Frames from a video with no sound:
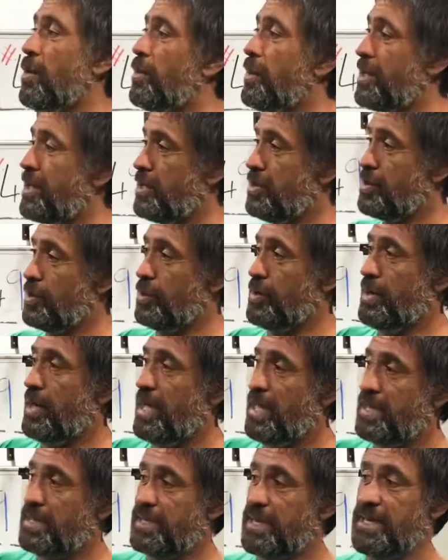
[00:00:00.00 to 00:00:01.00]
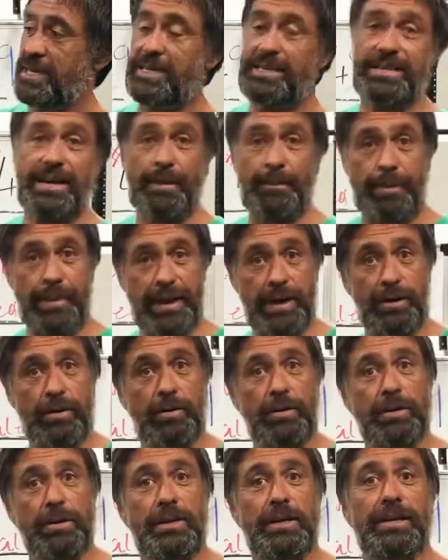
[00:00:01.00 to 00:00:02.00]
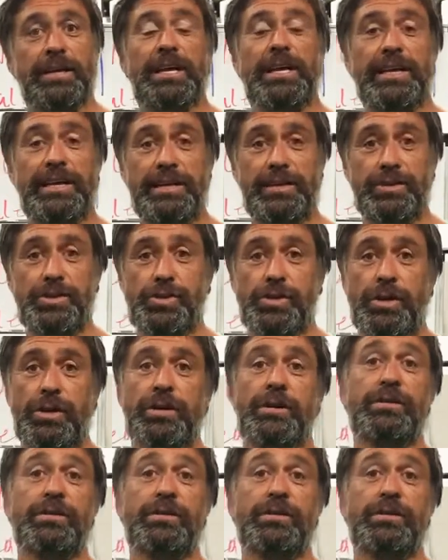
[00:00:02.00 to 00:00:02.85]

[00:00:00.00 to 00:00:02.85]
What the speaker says: We can do it as a dumbbell clean and jerk,